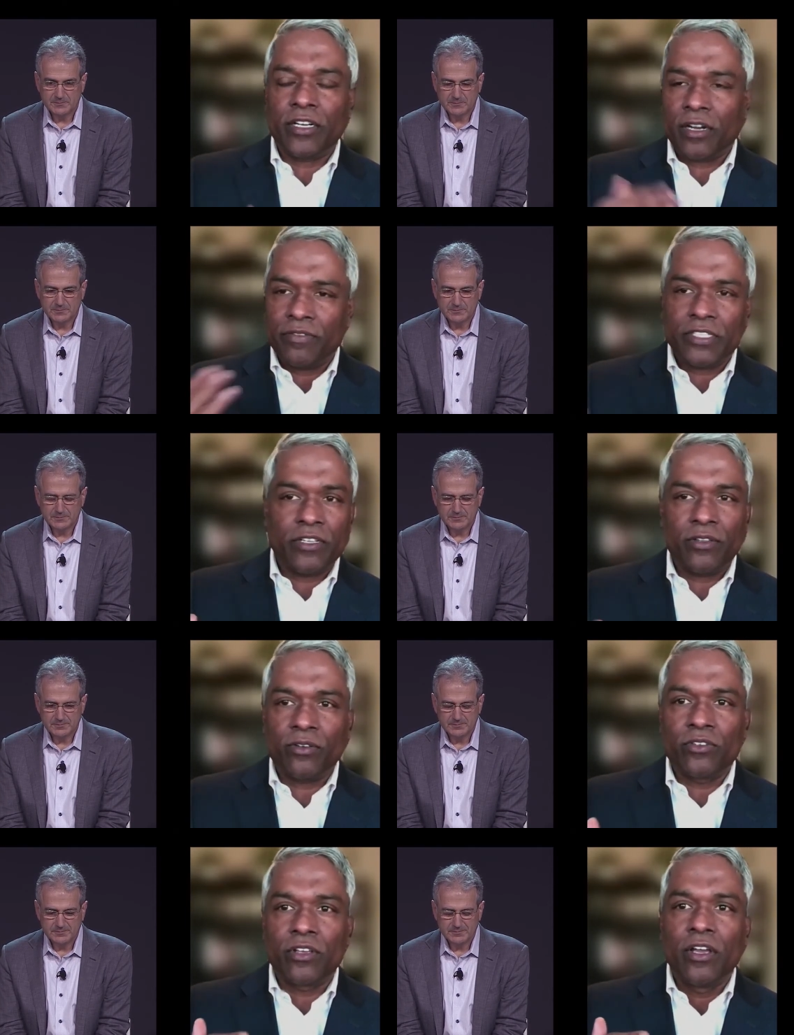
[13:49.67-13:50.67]
Speaker 1: Obviously,
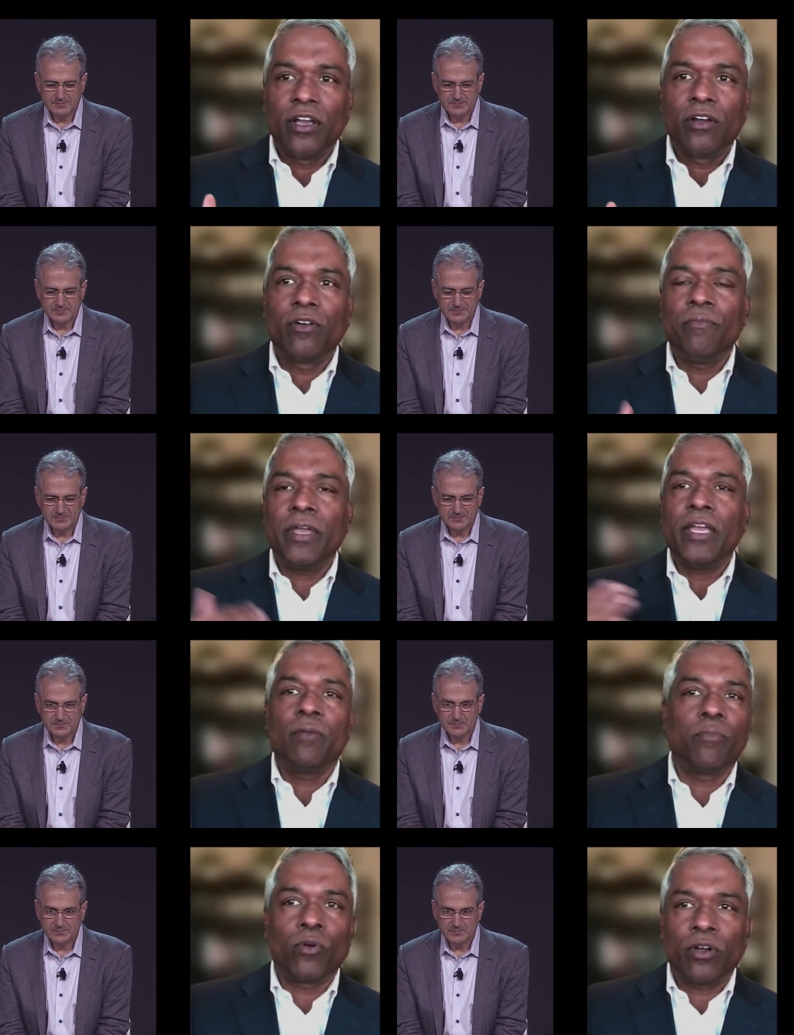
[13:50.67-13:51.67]
those remain
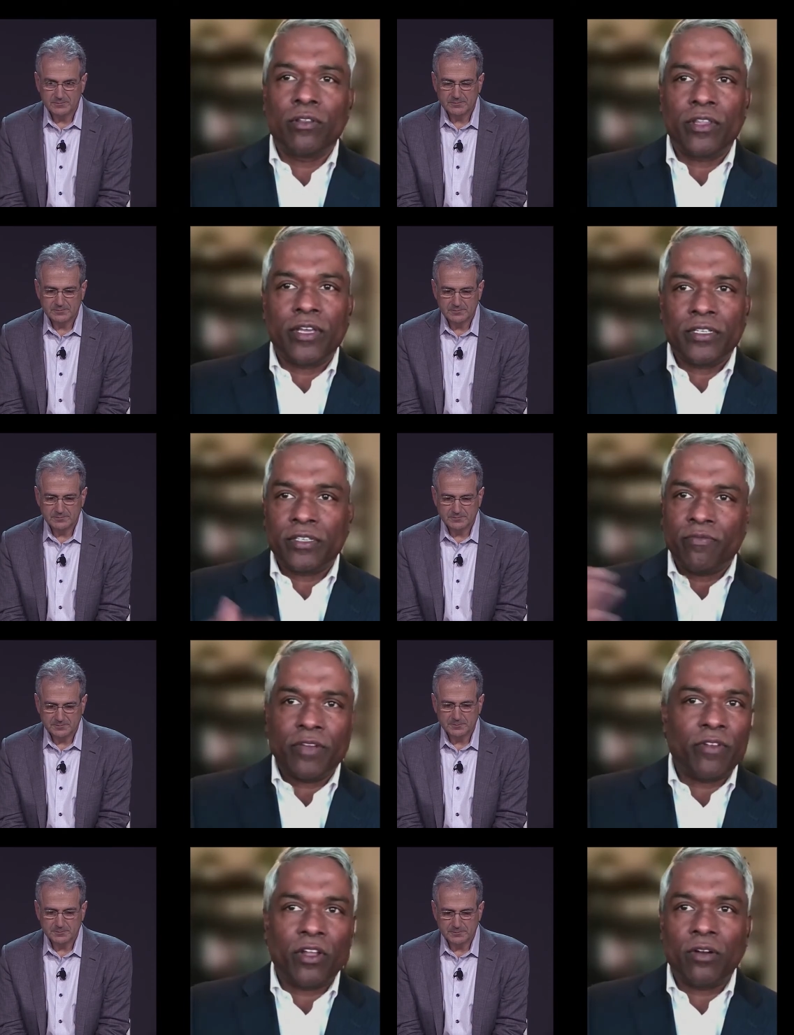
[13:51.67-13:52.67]
important things, and we have
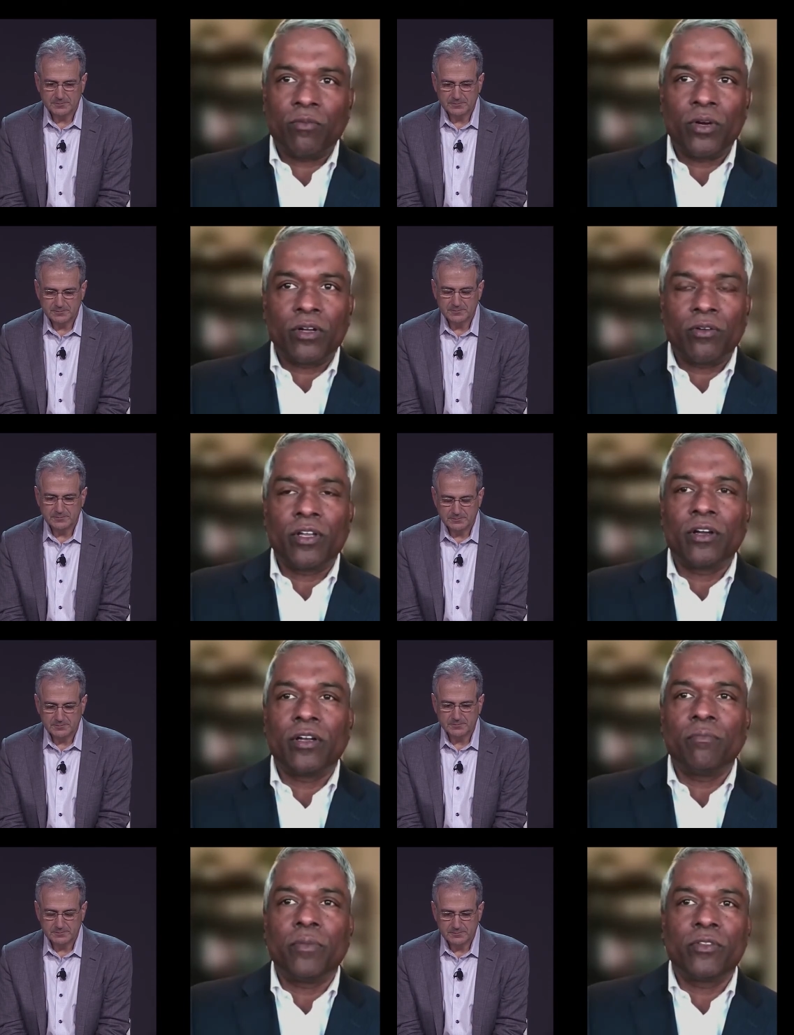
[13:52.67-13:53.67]
a lot of work going on in
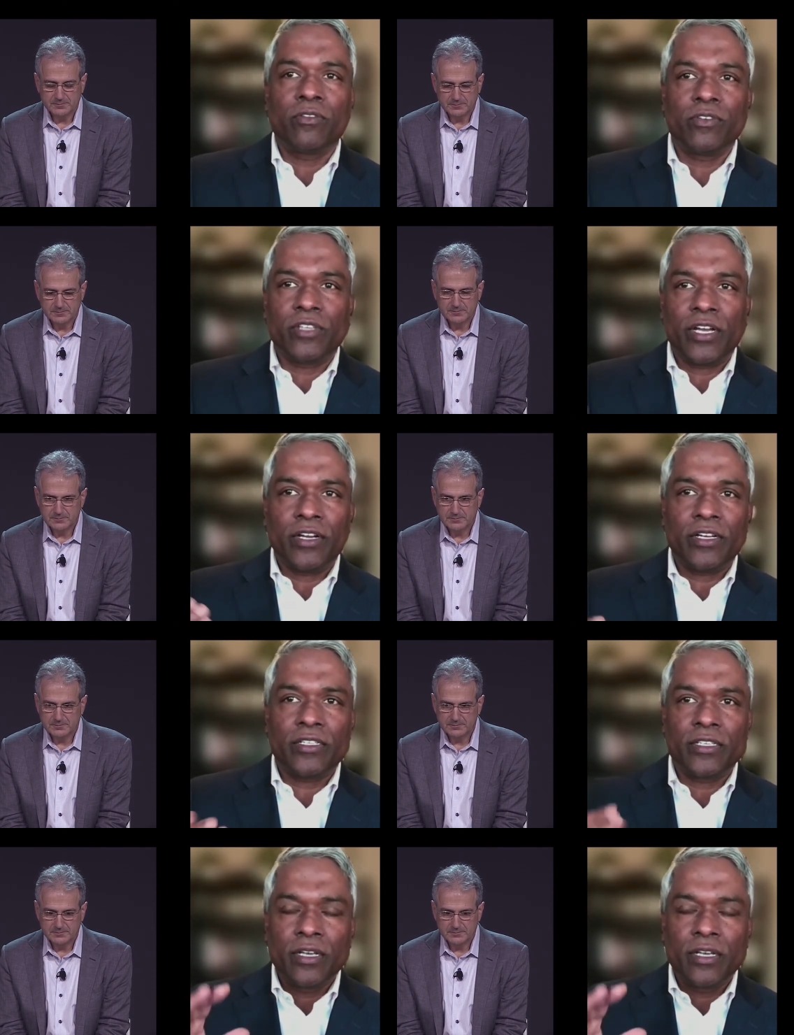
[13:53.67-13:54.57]
both of those areas,